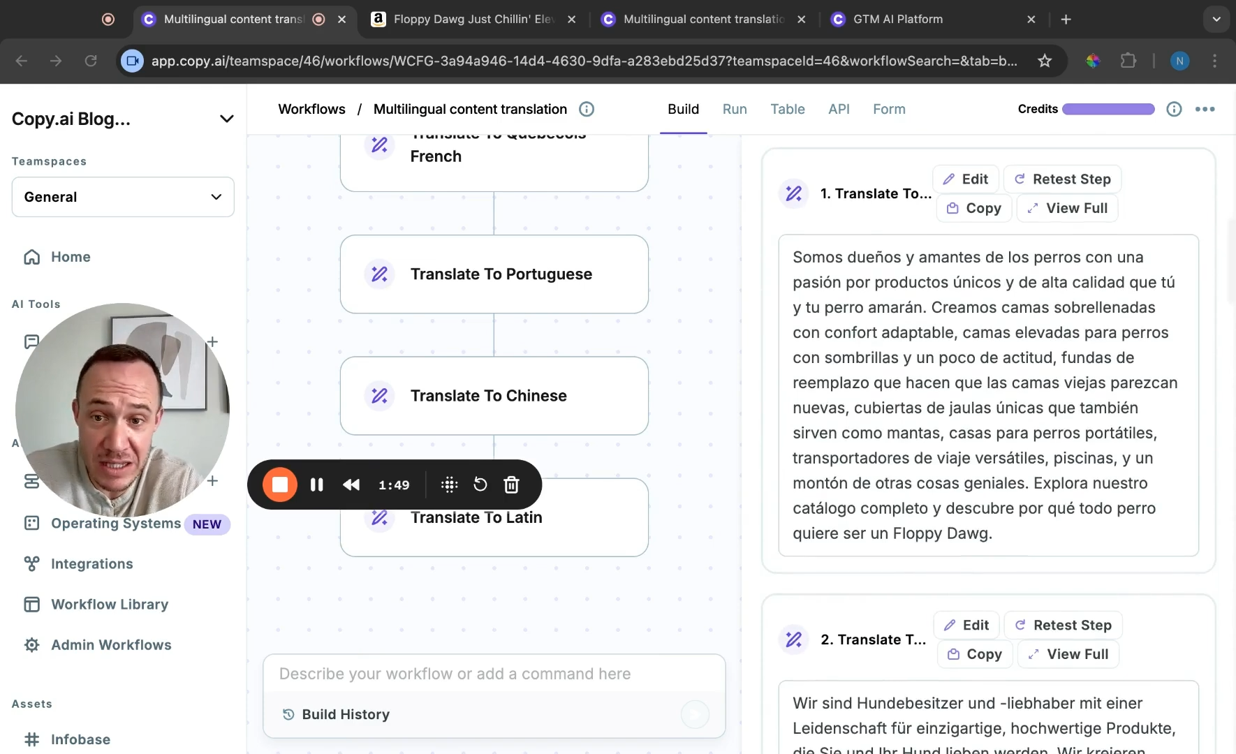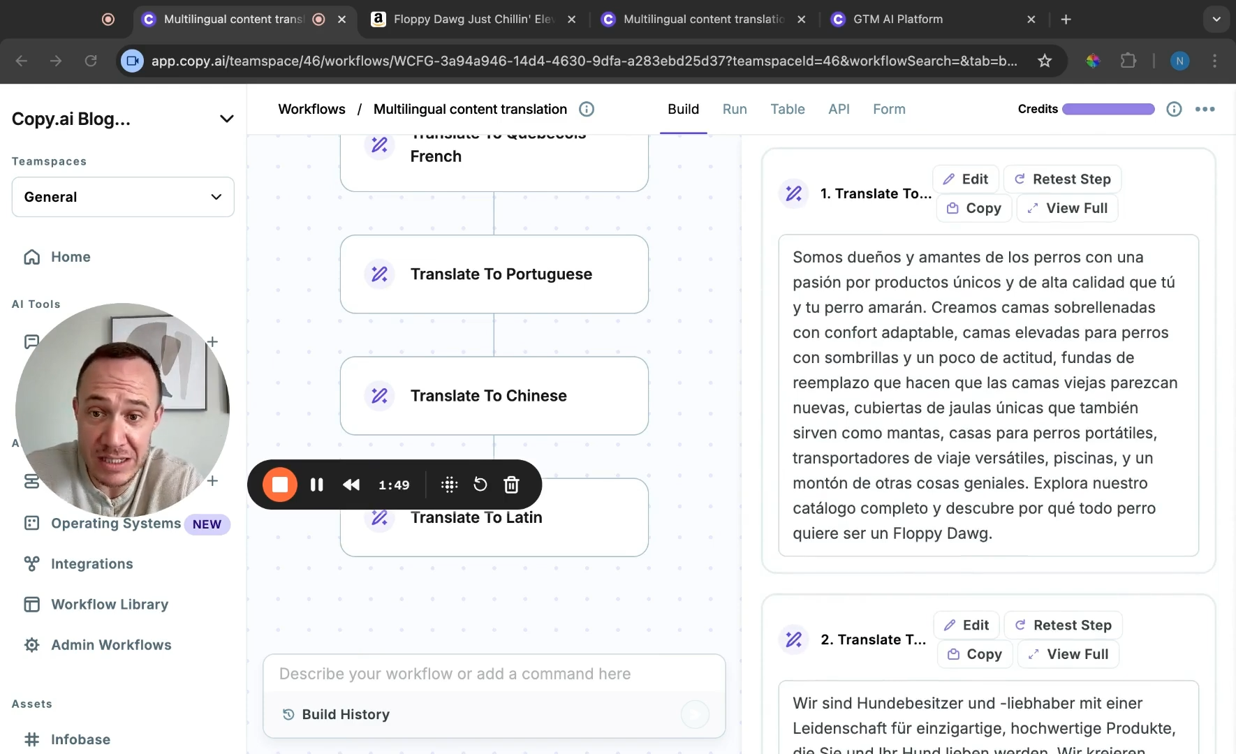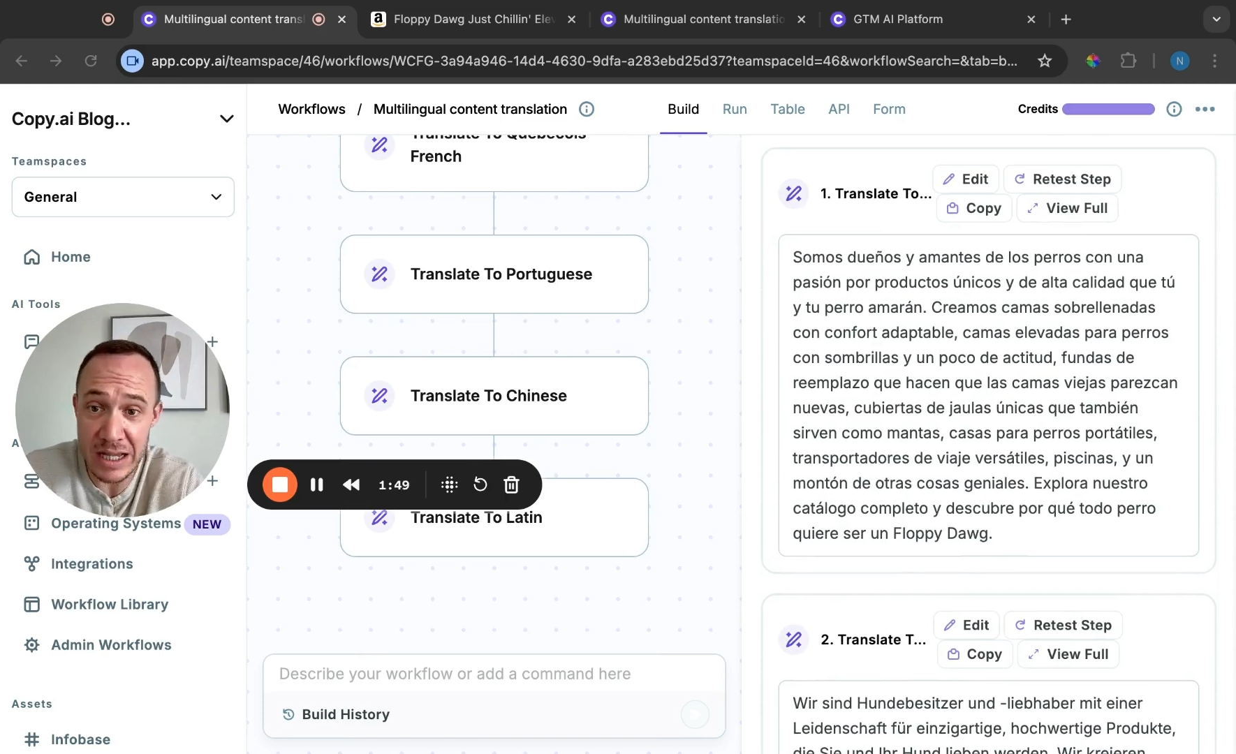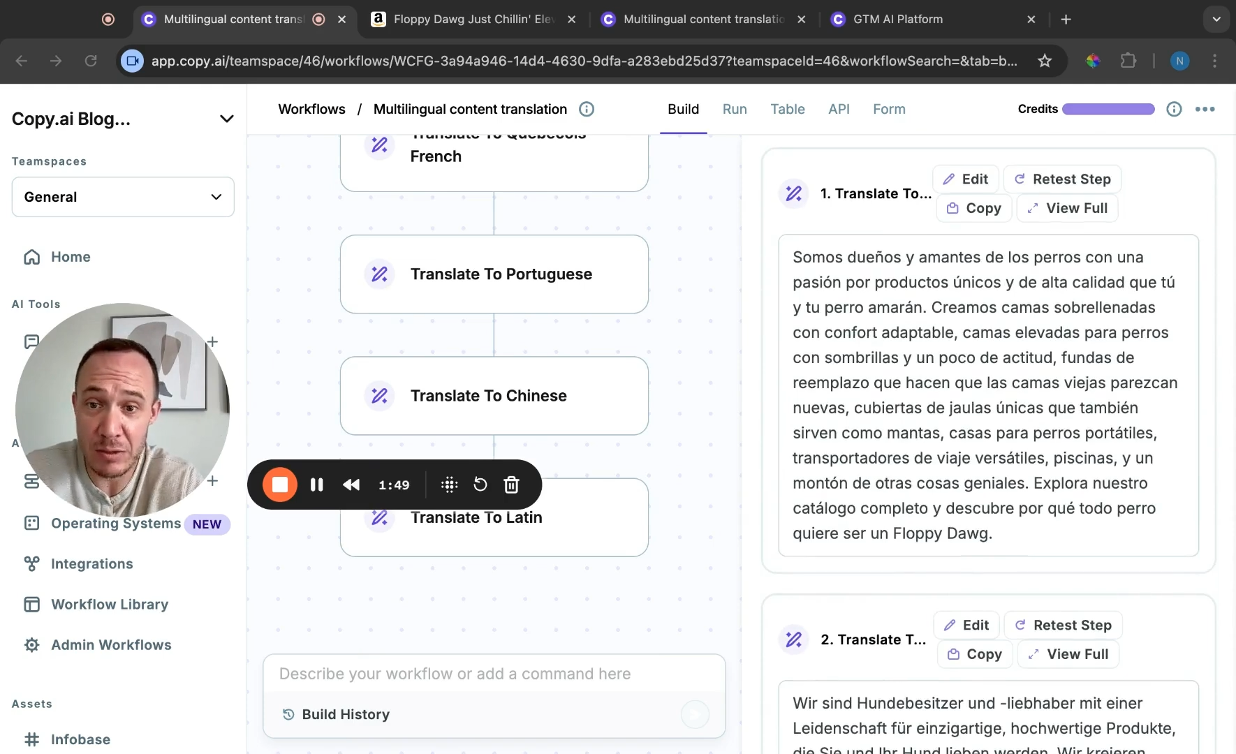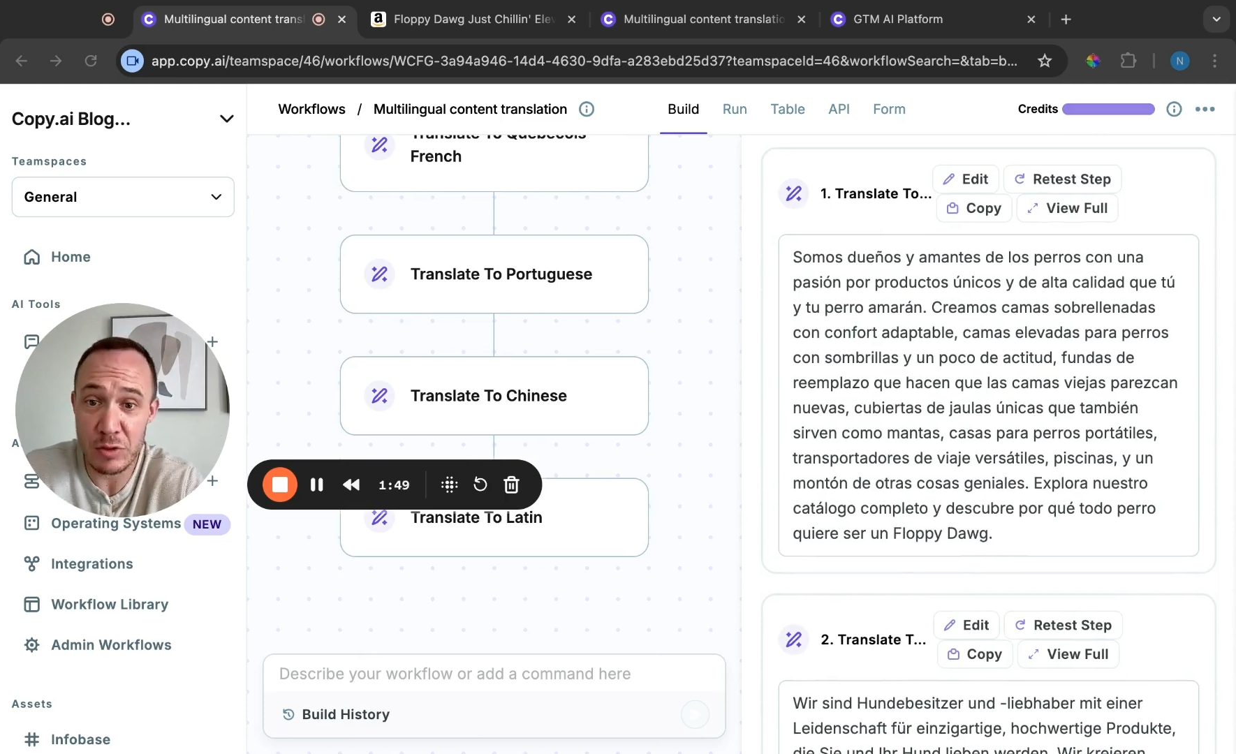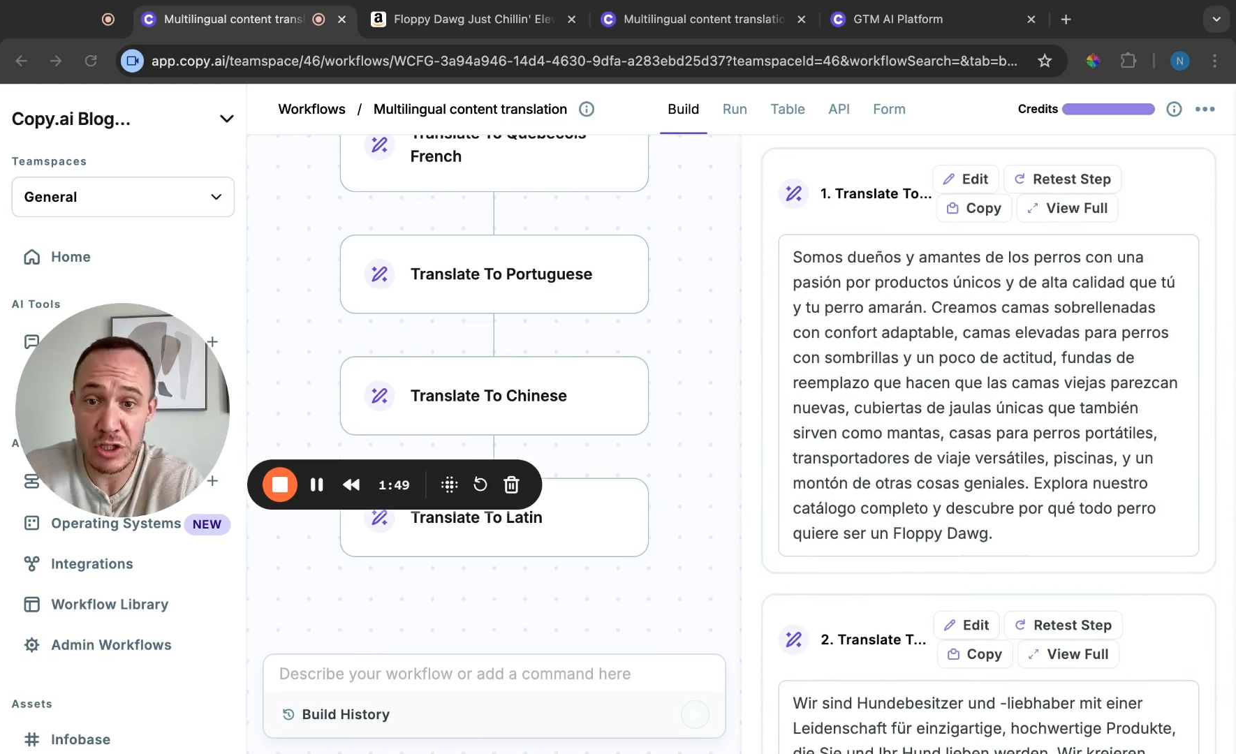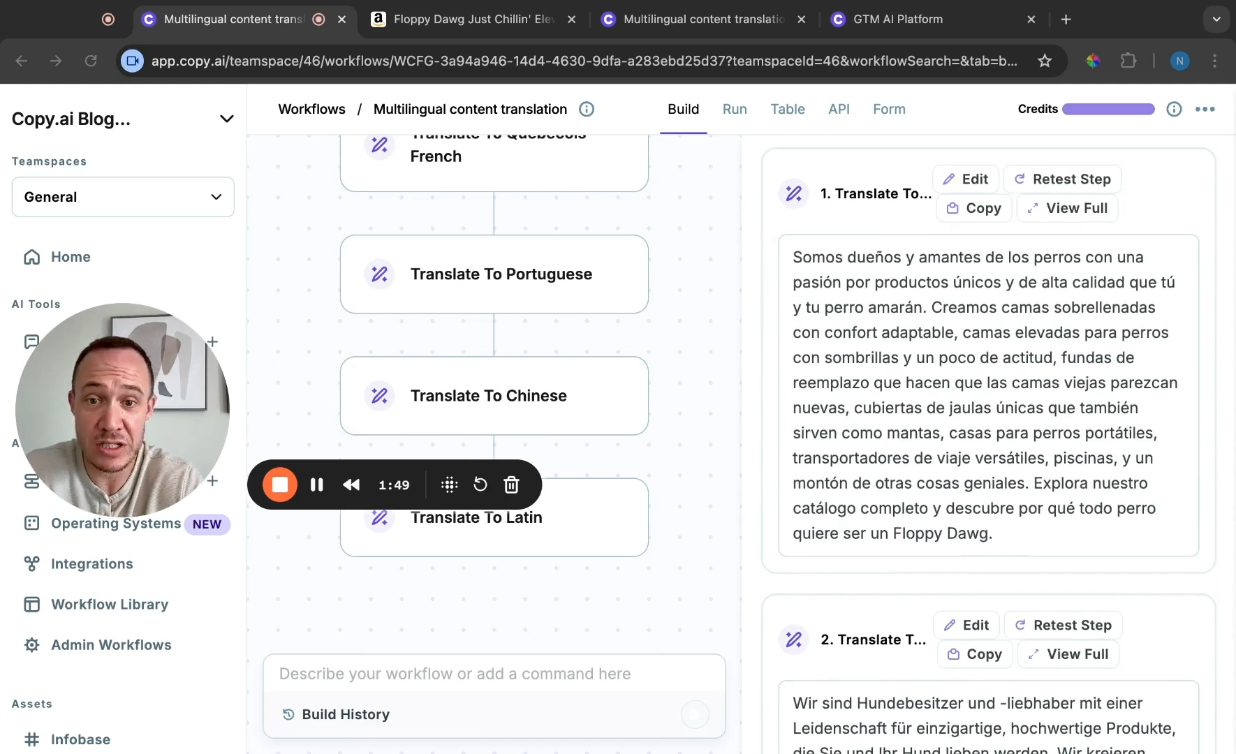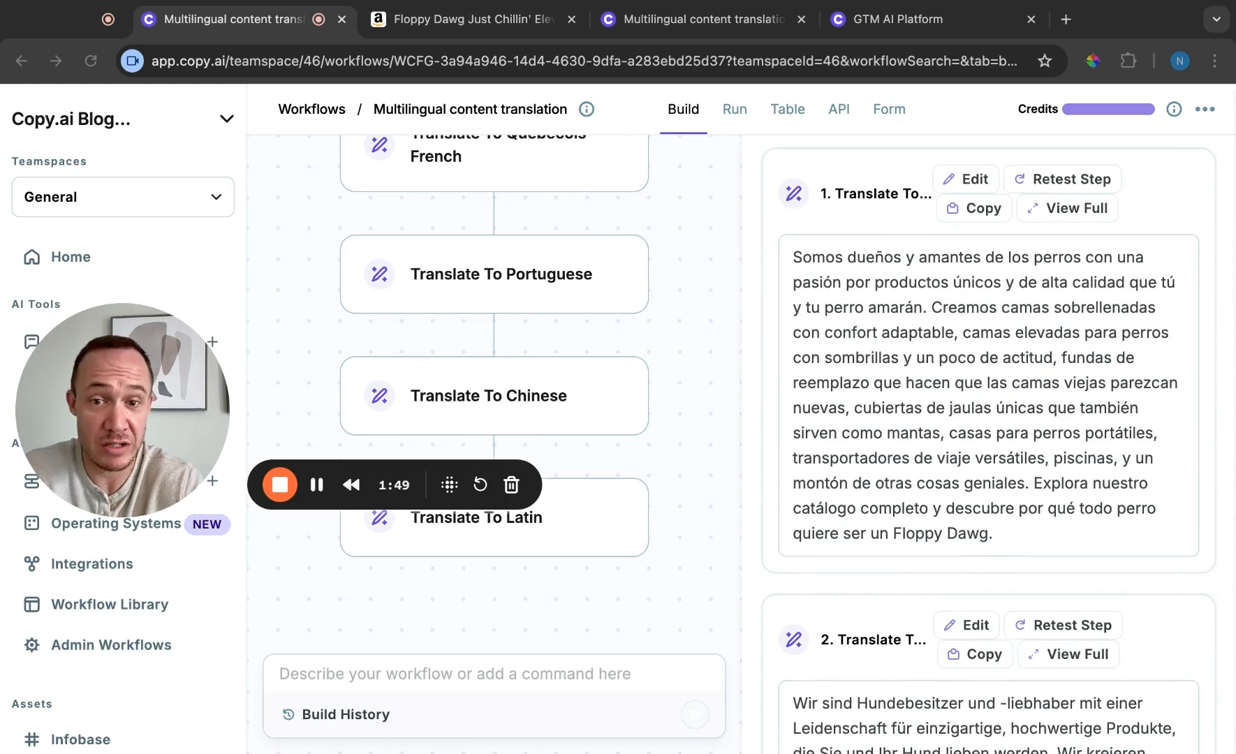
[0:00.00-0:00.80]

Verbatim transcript: these languages.